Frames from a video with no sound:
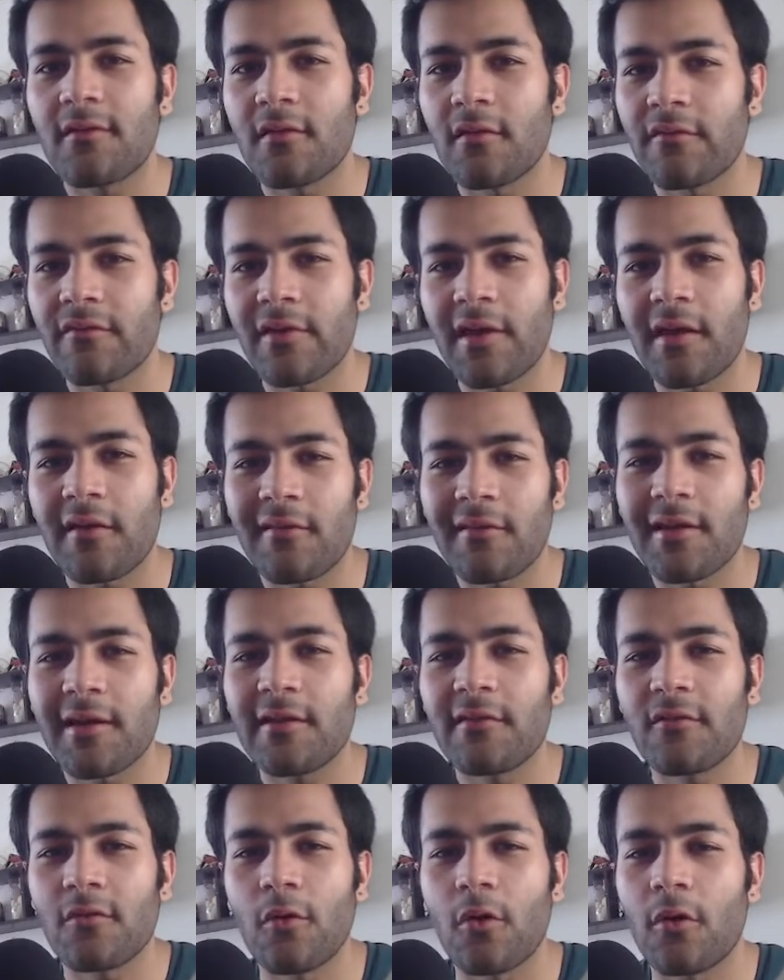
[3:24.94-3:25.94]
a
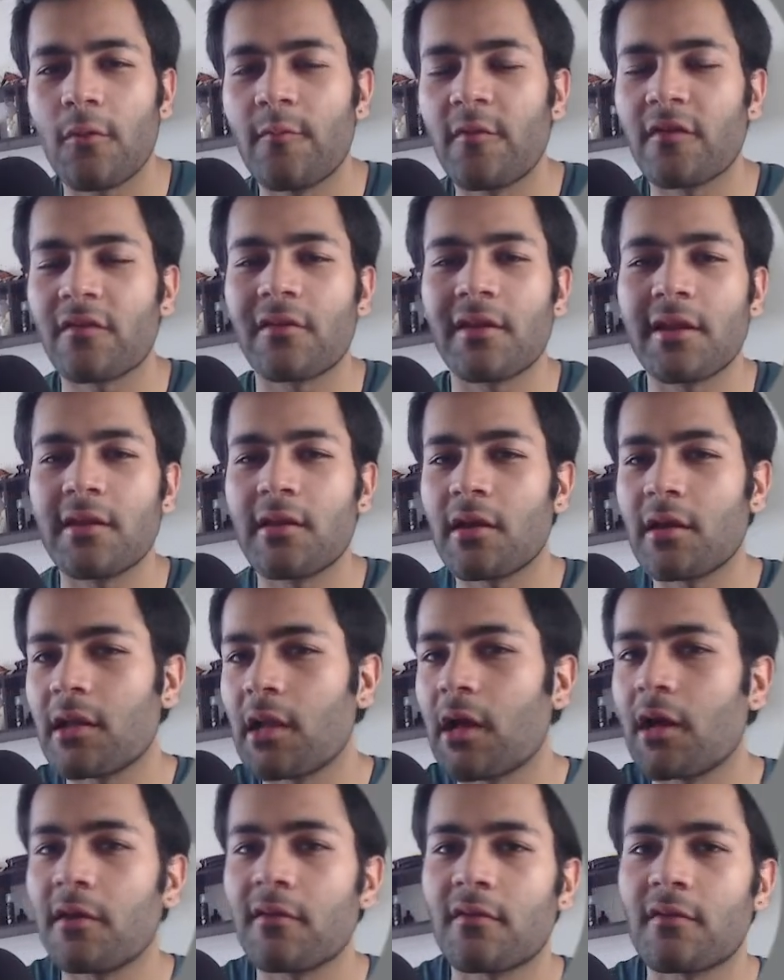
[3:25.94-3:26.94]
flashlight so obviously the
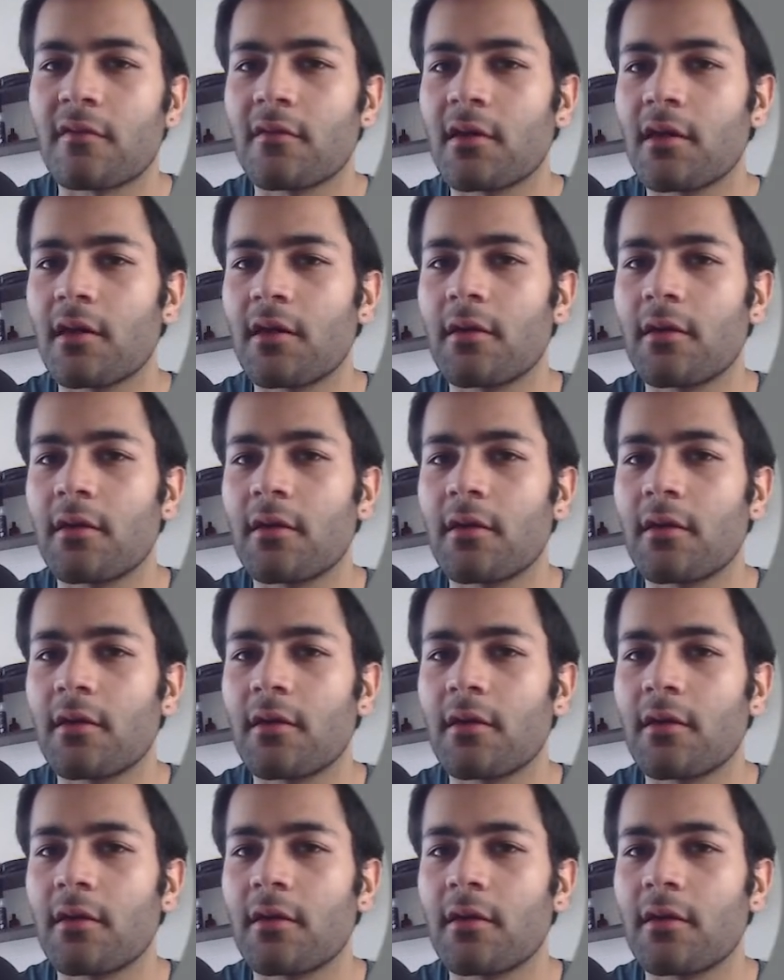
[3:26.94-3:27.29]
glass